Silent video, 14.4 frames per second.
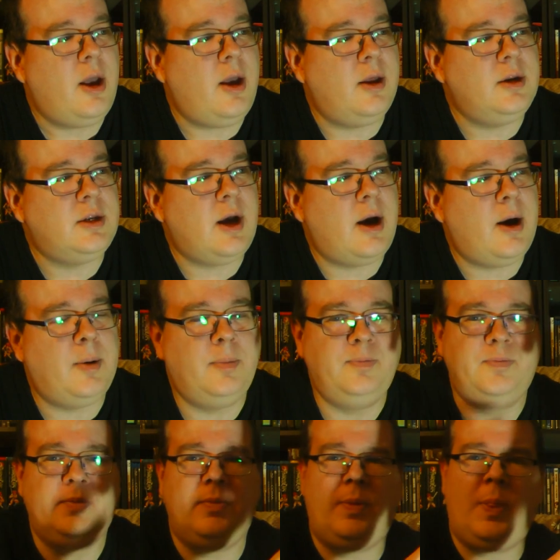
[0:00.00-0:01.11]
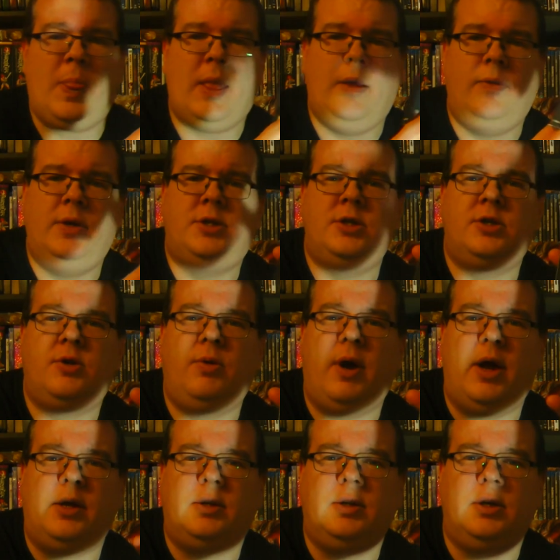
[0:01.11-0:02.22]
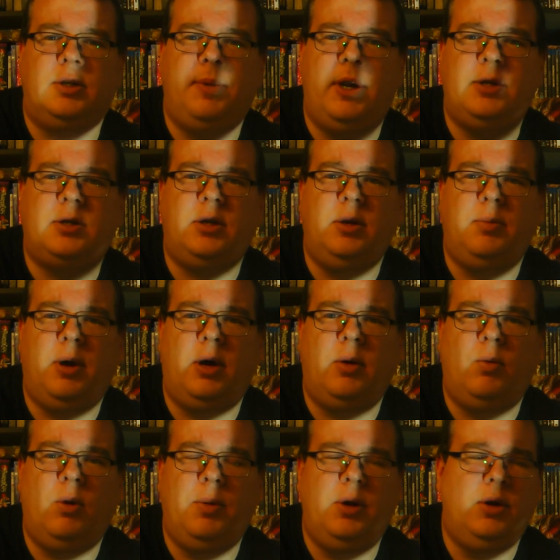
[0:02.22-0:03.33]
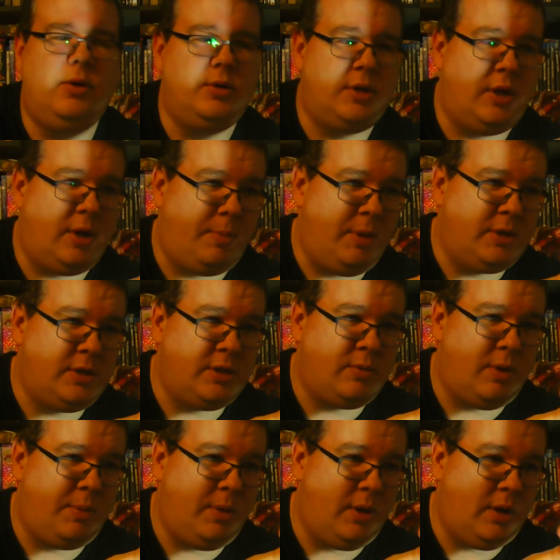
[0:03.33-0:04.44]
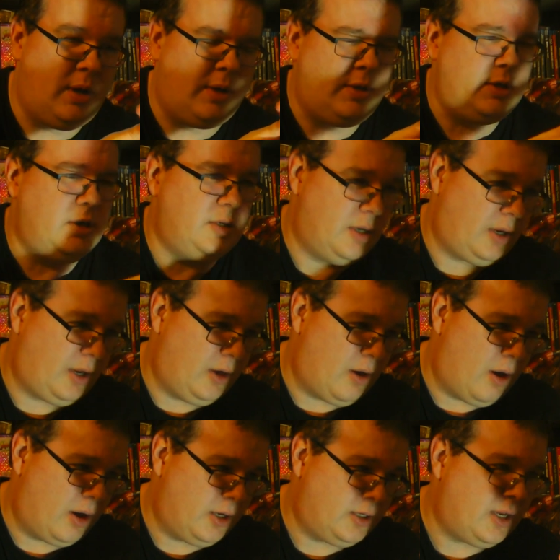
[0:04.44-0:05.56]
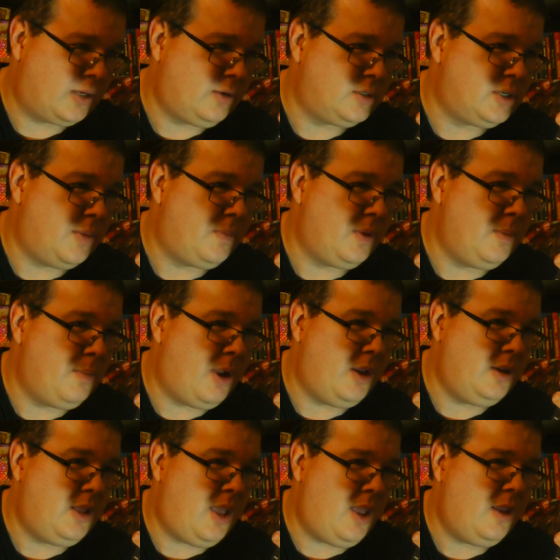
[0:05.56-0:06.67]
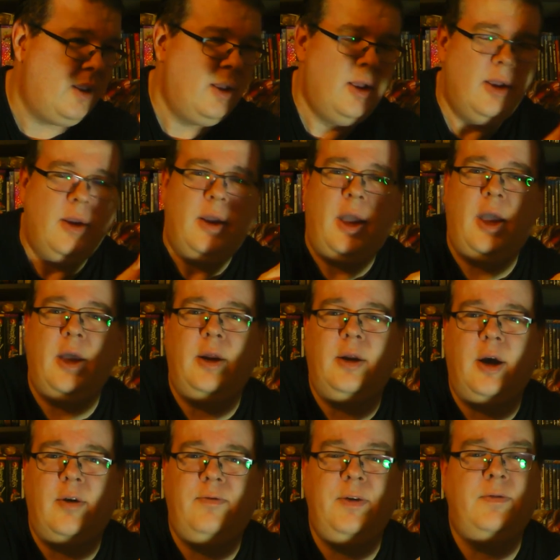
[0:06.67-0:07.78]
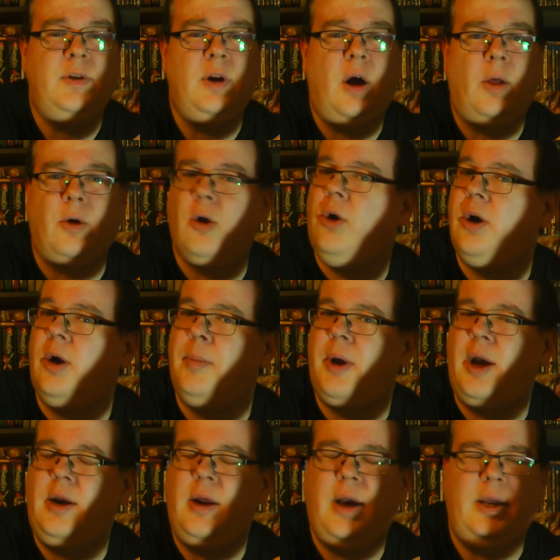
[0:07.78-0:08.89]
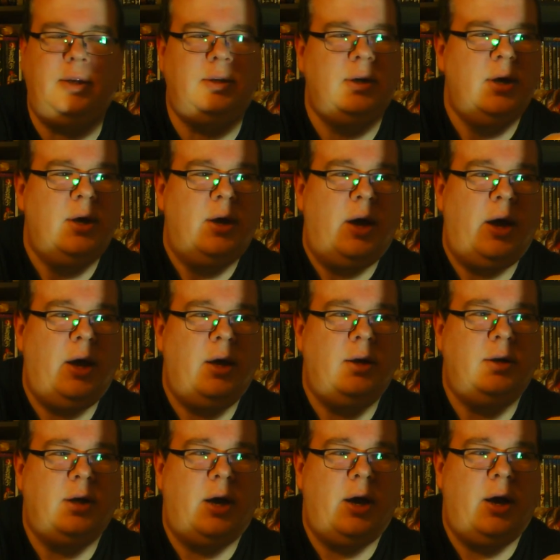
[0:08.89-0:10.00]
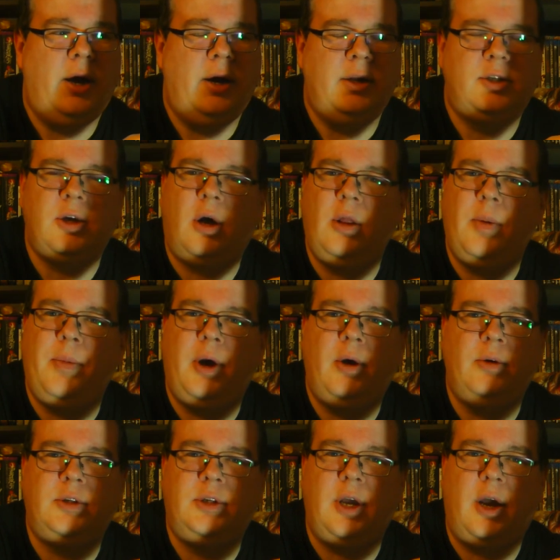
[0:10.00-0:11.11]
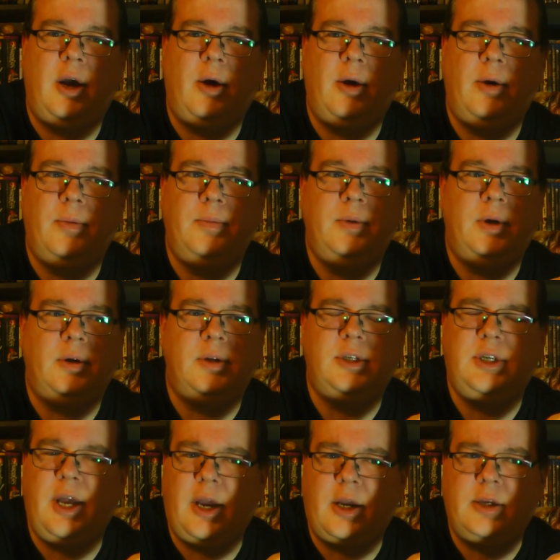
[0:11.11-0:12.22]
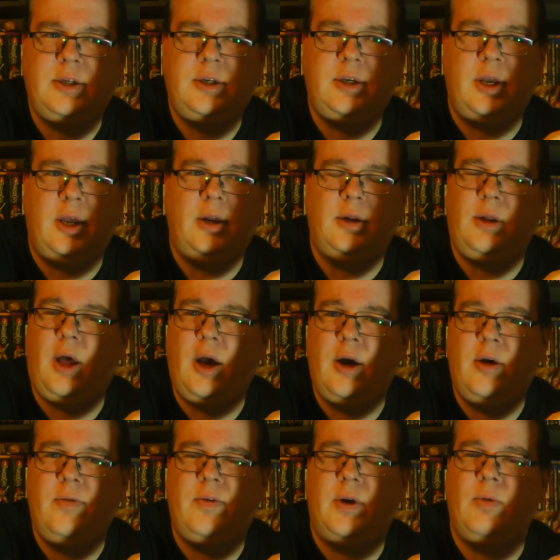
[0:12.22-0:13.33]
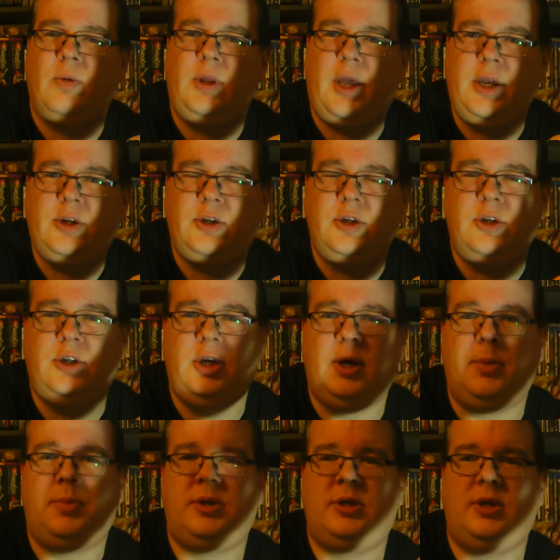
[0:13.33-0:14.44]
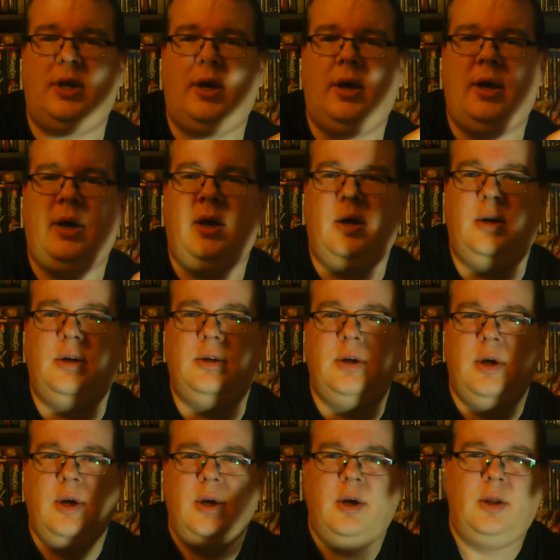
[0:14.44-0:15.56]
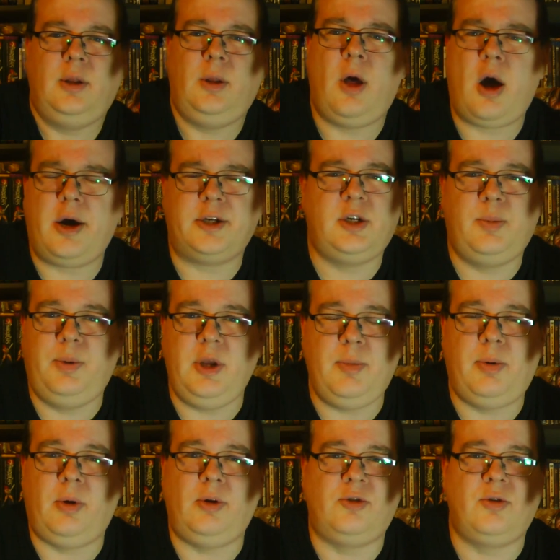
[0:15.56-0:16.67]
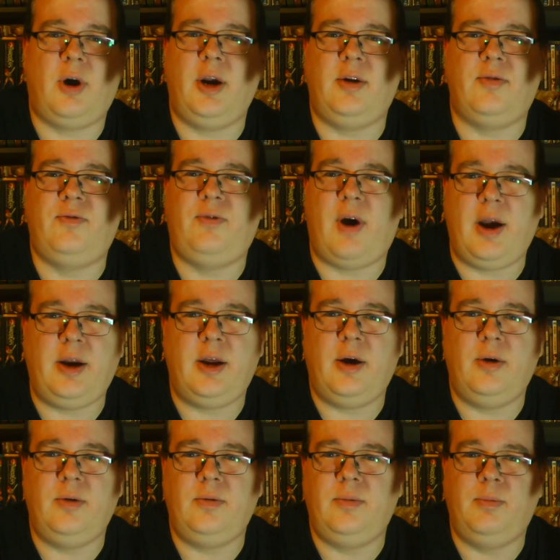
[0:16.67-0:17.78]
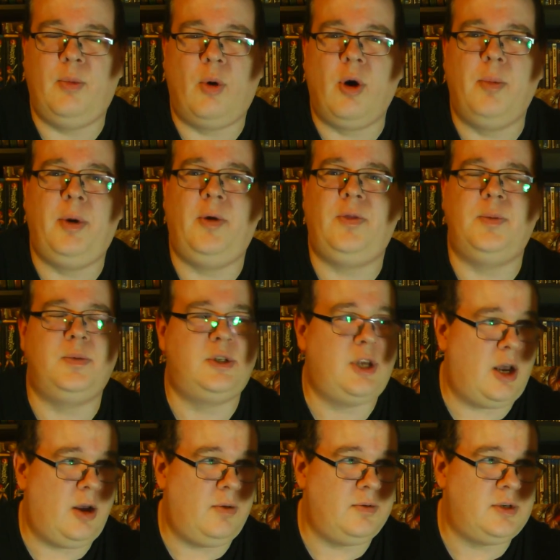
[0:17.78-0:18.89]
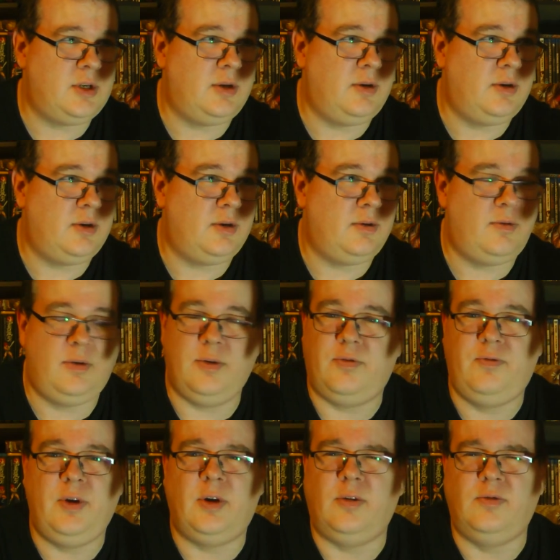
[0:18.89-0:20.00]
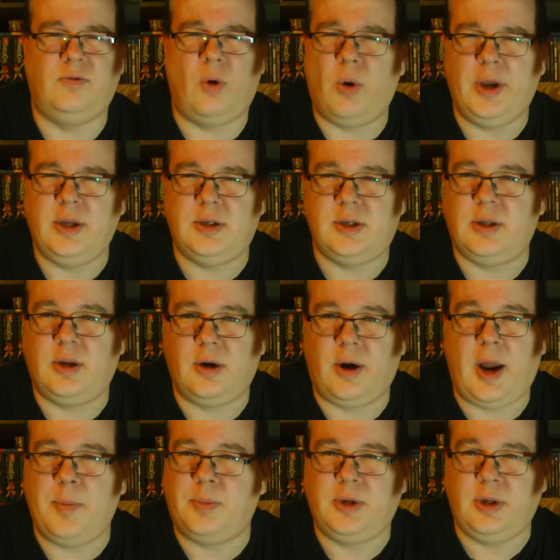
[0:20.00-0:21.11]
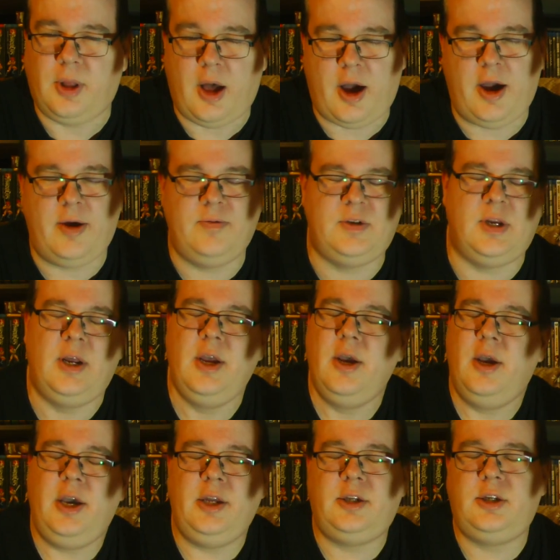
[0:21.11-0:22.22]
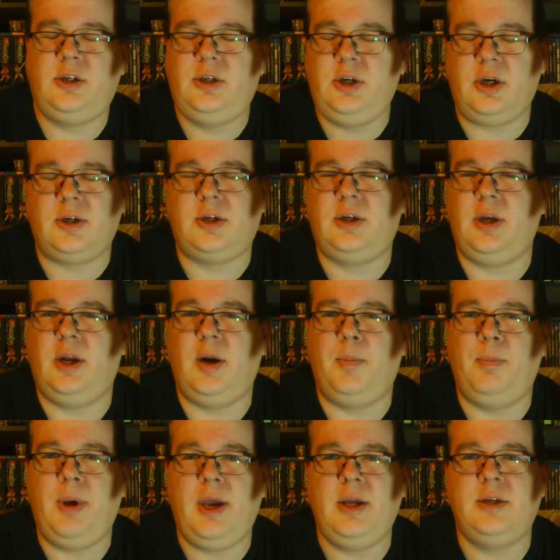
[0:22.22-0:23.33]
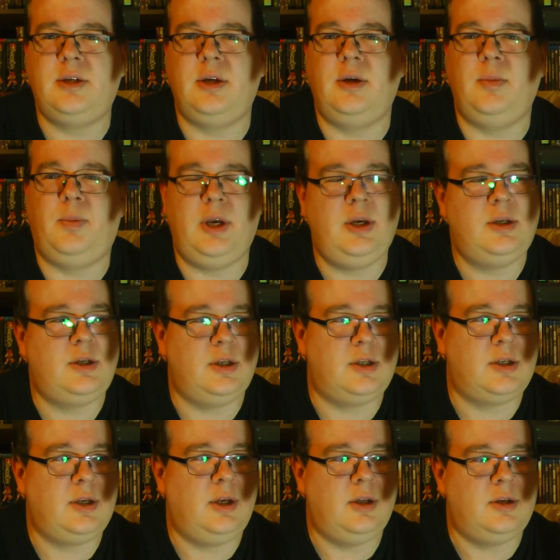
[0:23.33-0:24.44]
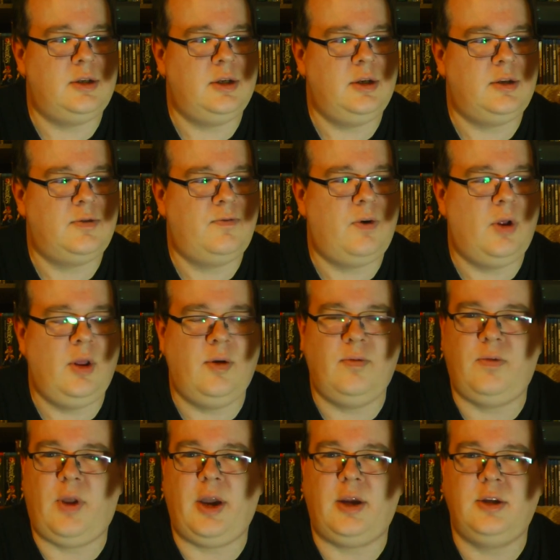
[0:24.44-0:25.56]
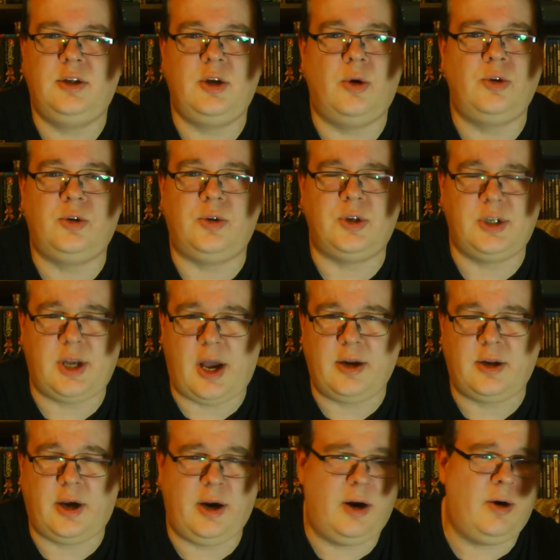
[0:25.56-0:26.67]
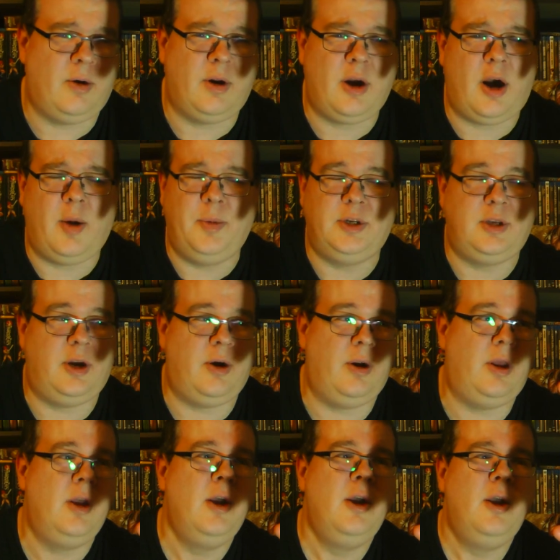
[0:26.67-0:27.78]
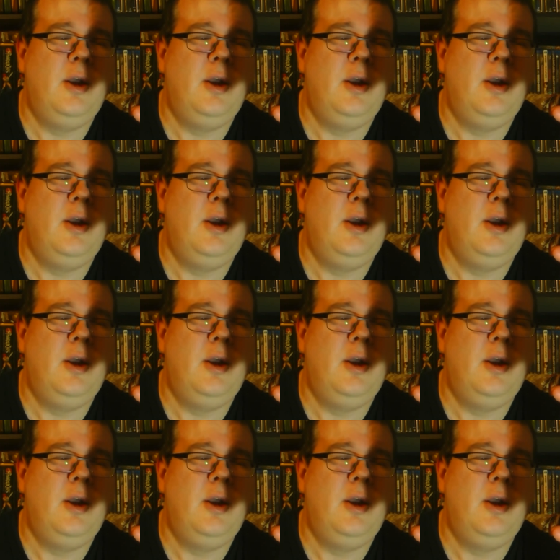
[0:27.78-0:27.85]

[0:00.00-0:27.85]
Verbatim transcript: And um, this is great. It's basically about a woman who's a businesswoman. I think she's like an architect or something by day, and a fifty dollar hooker by night. And uh, and it's all about uh, uh, sex and love and relationships and lost people trying to find out more about themselves and to, to fill voids in their empty lives and it's just an amazing piece it's it's it's full of like social satire and commentary